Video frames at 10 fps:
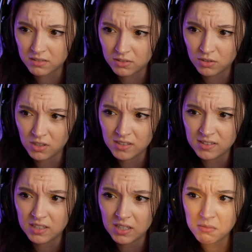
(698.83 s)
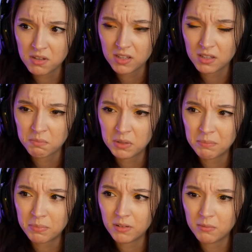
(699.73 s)
So he's dreaming that
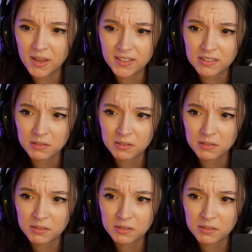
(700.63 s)
people, masked